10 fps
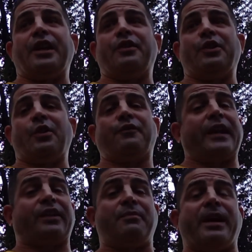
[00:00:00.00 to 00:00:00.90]
you know,
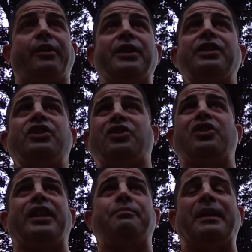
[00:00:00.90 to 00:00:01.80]
fact of the matter is, he's such a
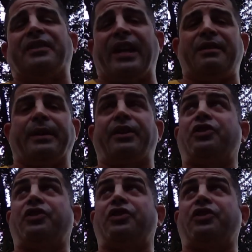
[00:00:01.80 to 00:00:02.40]
nice big teddy bear.